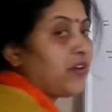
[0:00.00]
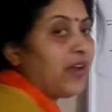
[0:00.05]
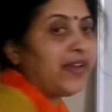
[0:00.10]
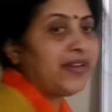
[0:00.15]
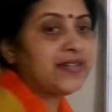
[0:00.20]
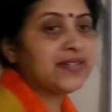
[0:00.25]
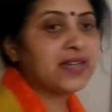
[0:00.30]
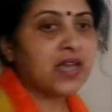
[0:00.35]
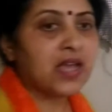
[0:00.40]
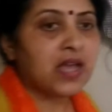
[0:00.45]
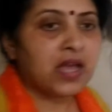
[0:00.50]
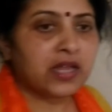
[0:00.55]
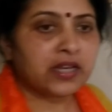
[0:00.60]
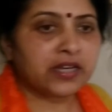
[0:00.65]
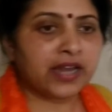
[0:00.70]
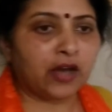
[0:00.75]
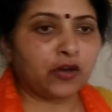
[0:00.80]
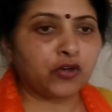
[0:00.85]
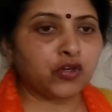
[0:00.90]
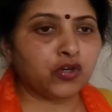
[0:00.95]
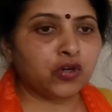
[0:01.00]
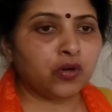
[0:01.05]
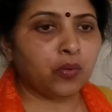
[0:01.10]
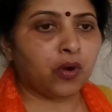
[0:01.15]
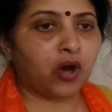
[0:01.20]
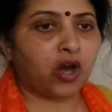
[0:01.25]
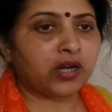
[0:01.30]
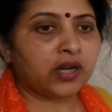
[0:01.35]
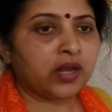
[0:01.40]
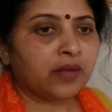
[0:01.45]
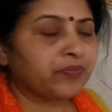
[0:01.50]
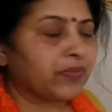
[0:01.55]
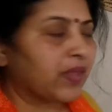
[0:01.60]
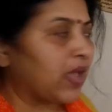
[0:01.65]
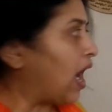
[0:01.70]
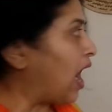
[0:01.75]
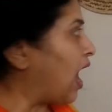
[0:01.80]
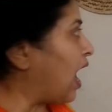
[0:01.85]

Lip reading: Right? Now, you know what?